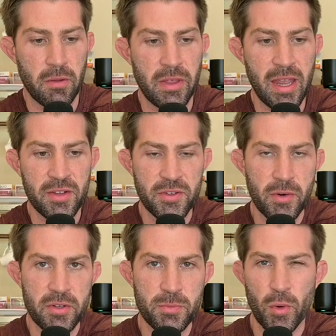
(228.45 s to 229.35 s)
The
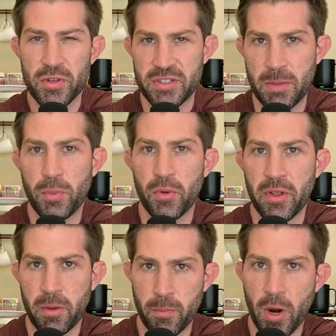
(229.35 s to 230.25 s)
answer is more simple
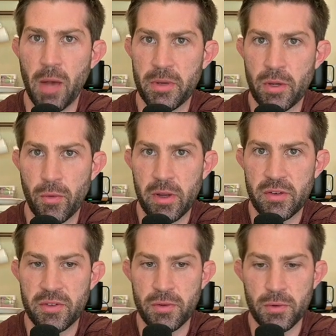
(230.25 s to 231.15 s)
than I'm probably
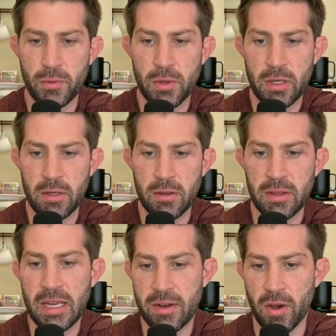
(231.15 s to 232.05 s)
going to
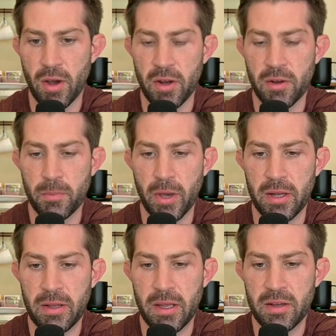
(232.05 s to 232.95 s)
lead on,
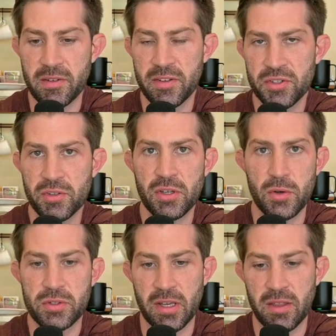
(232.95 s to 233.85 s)
but it essentially
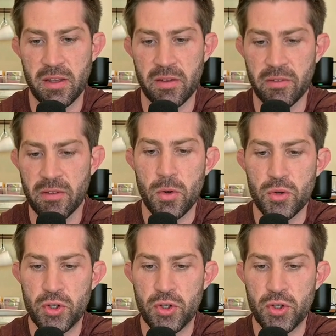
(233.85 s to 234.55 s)
goes like this.